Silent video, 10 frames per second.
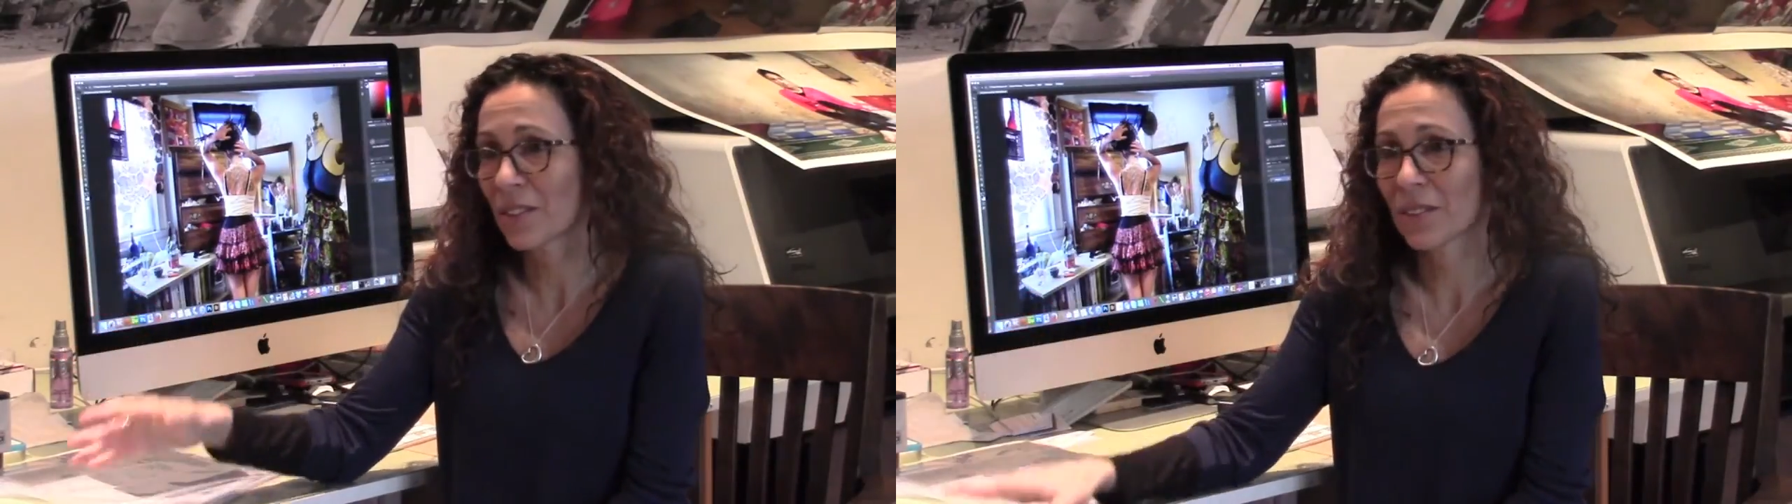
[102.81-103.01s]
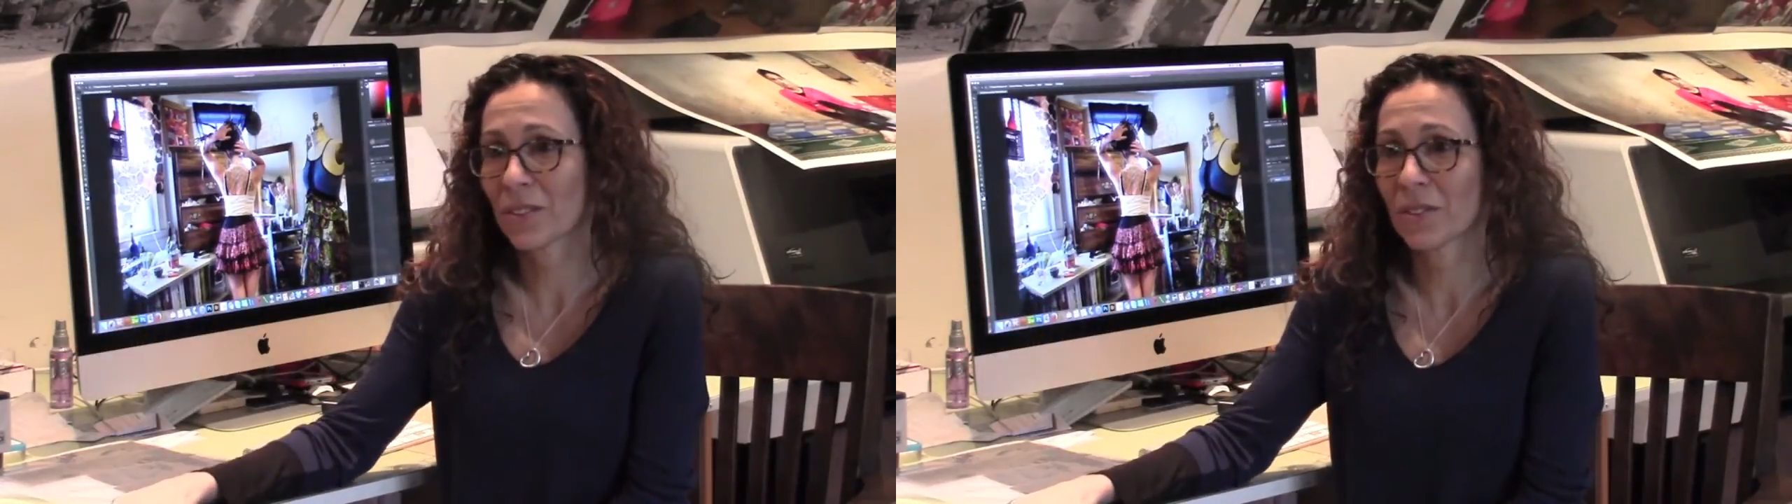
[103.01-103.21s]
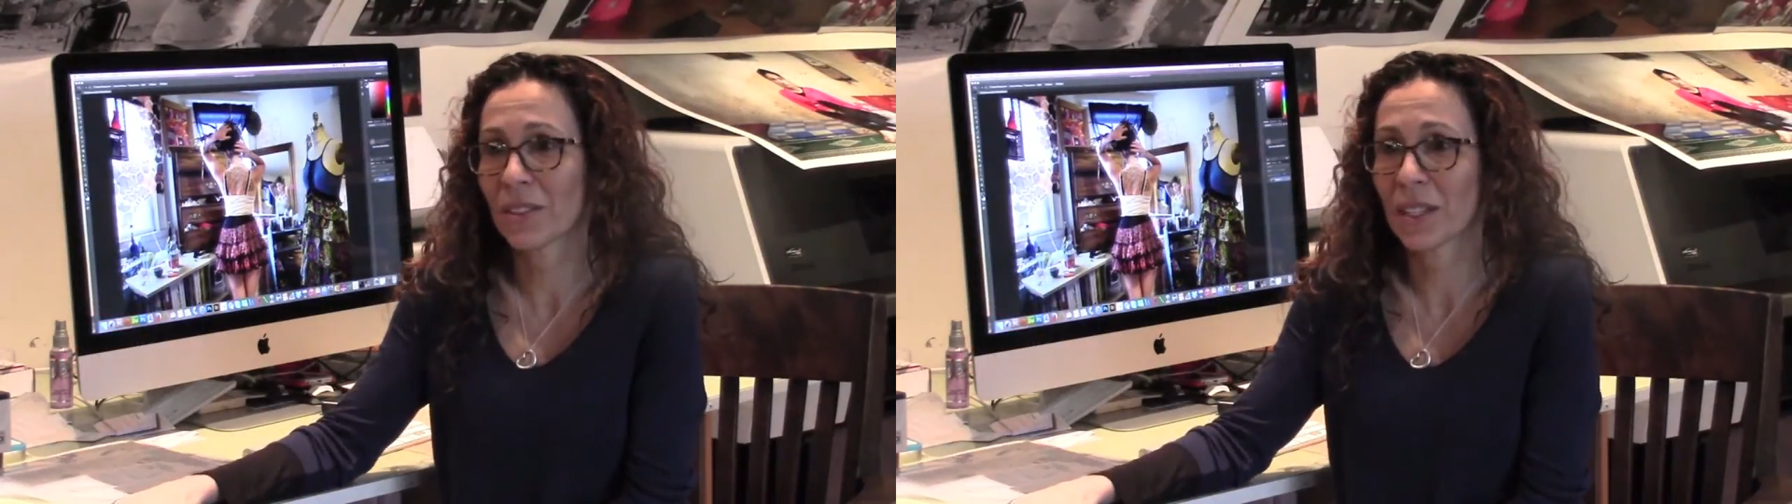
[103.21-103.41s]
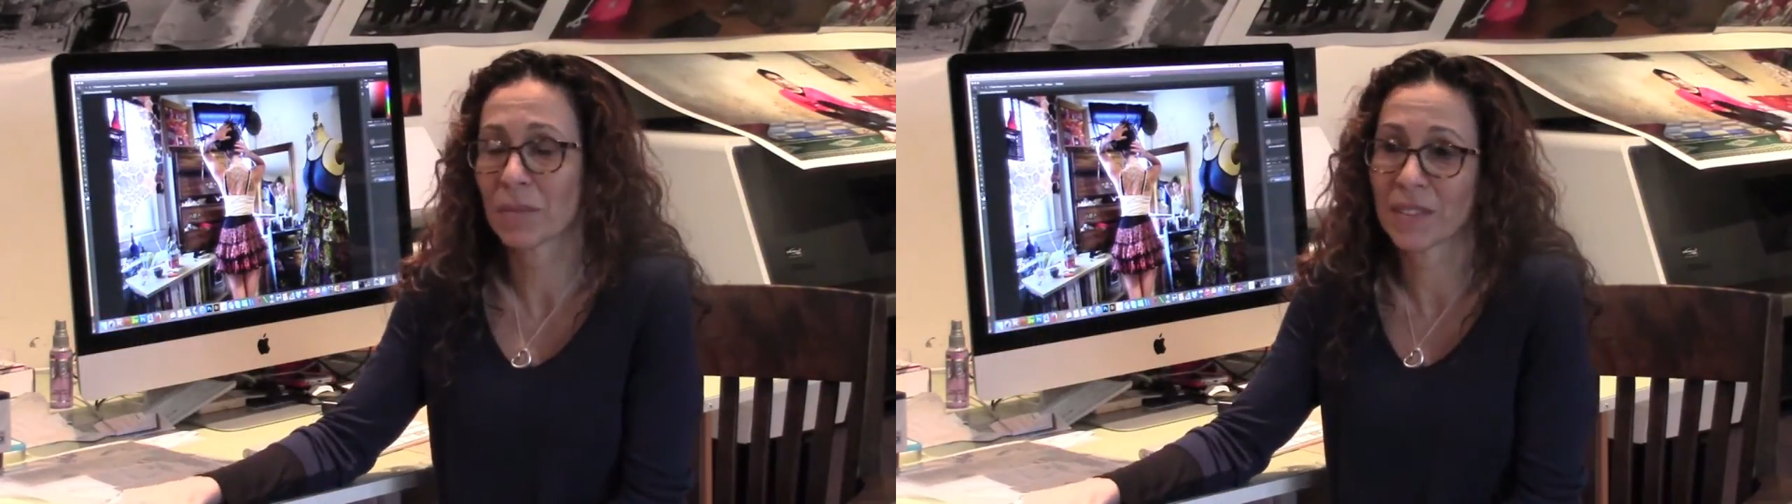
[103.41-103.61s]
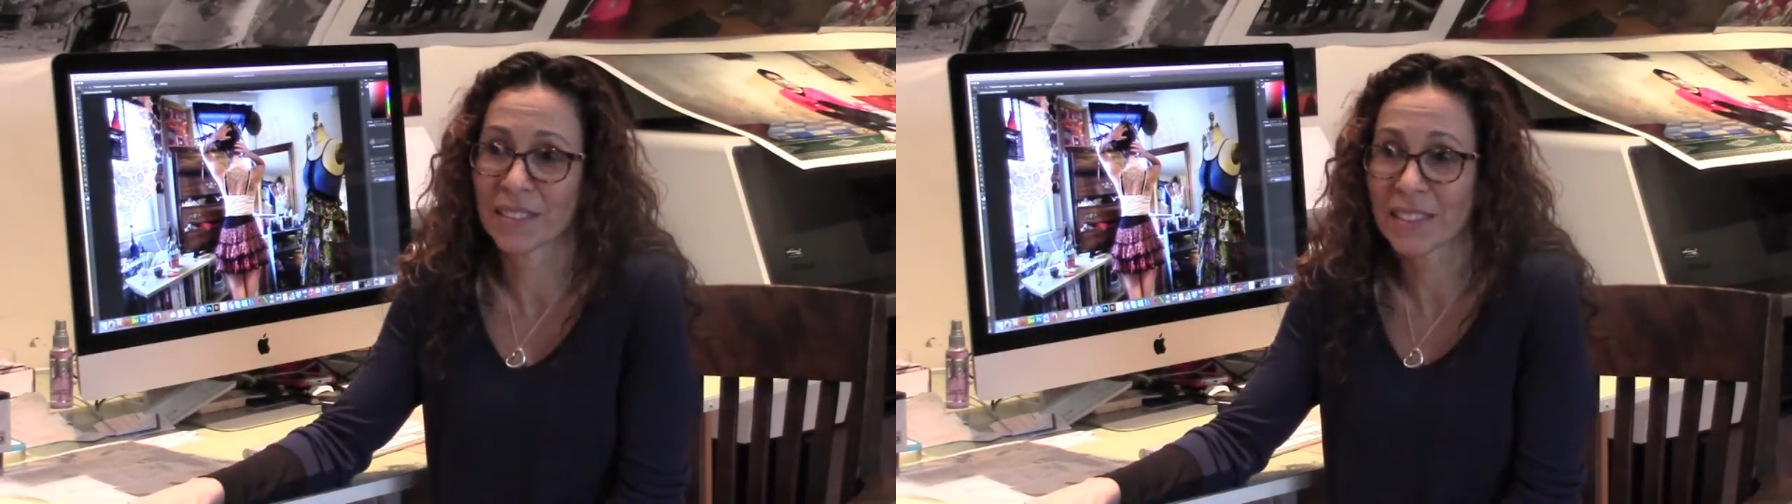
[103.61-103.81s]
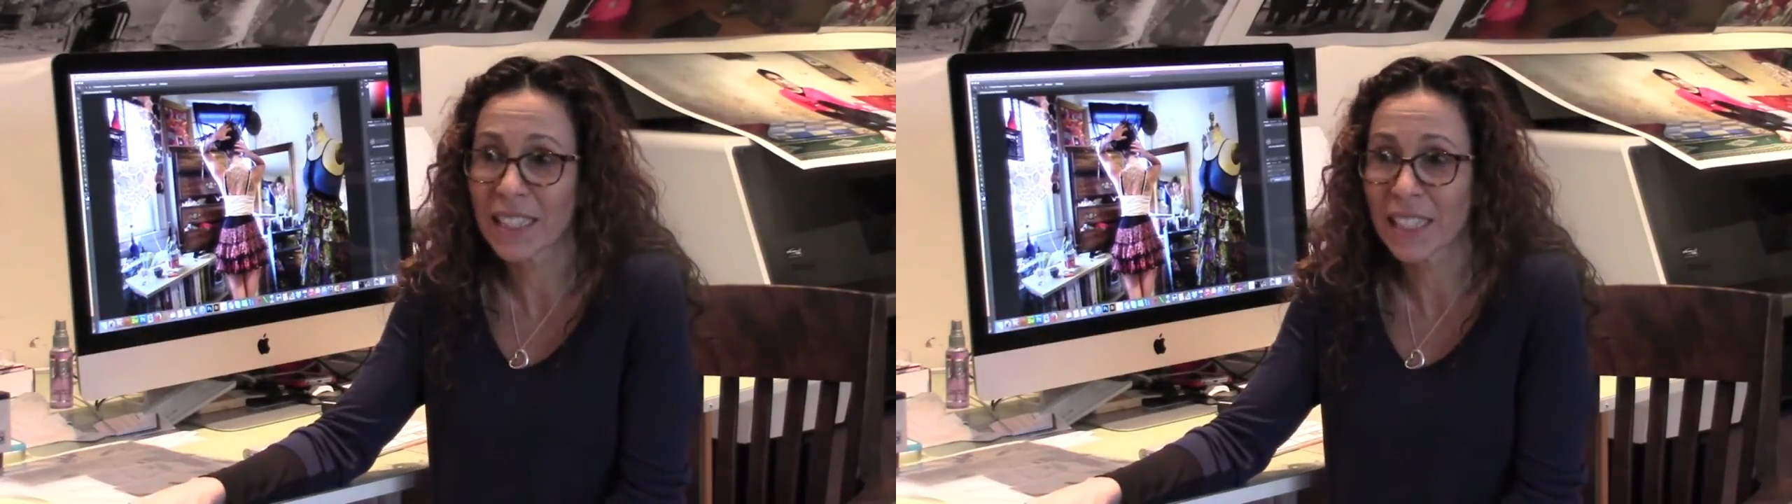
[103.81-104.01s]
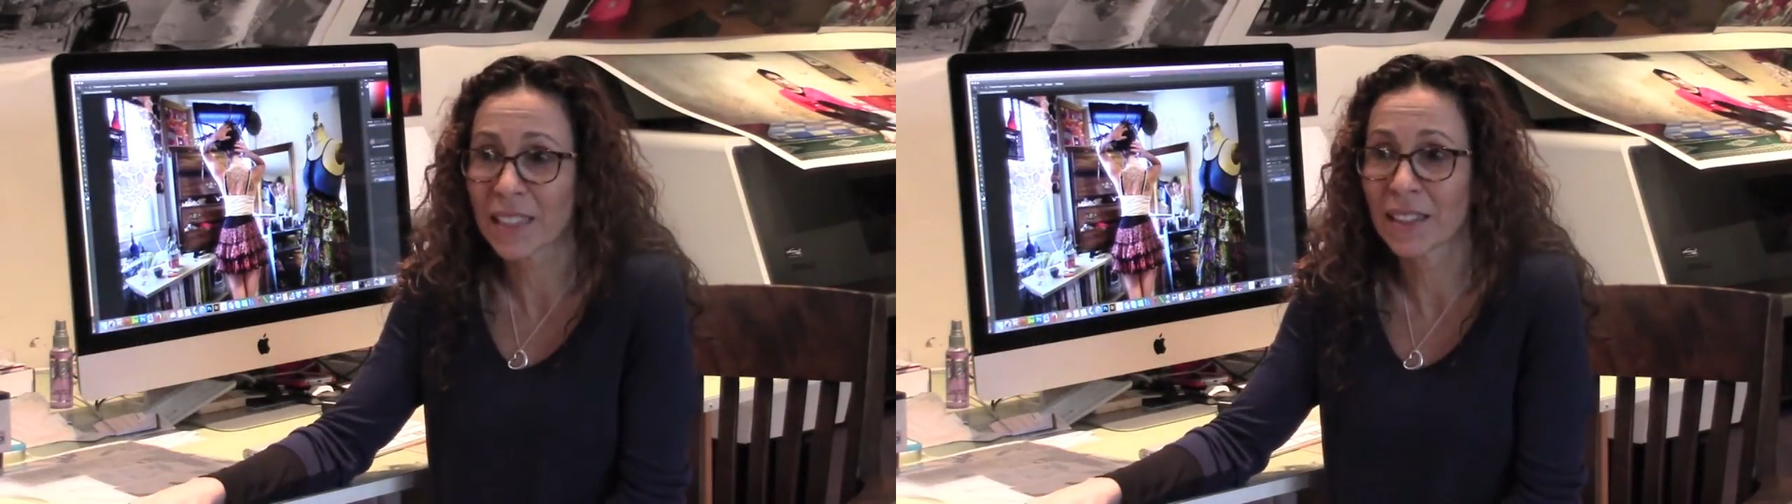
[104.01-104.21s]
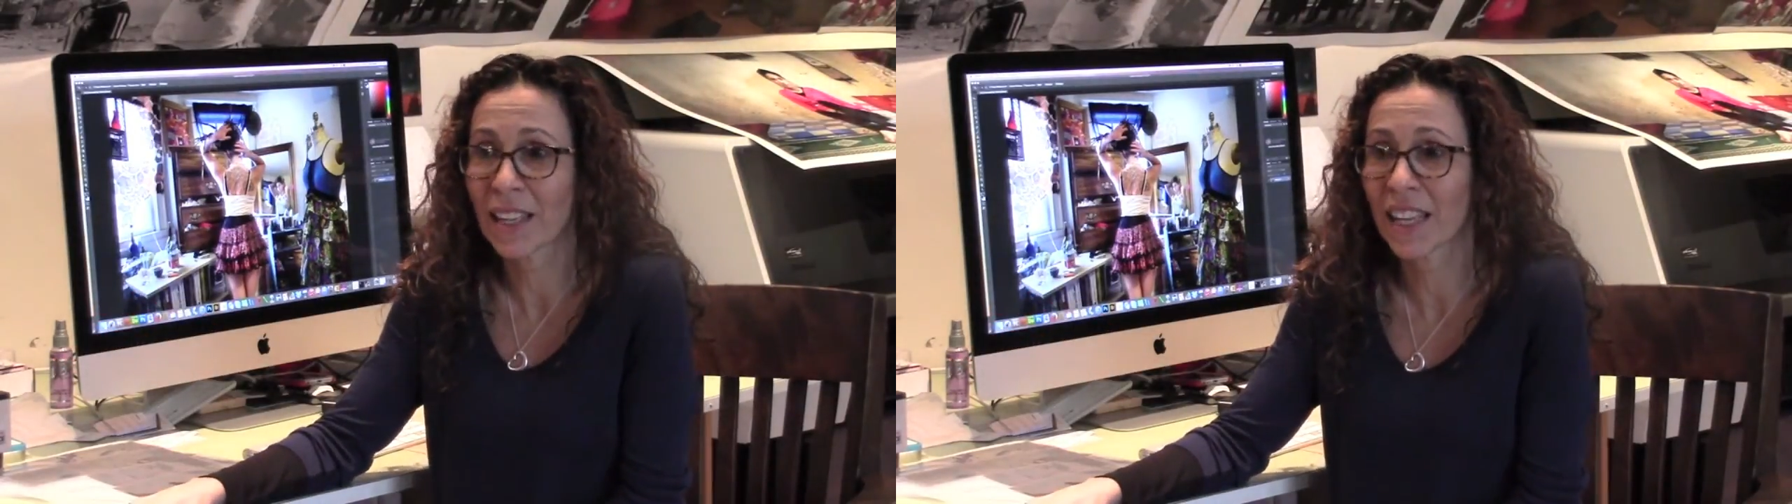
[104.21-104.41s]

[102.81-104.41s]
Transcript: MCC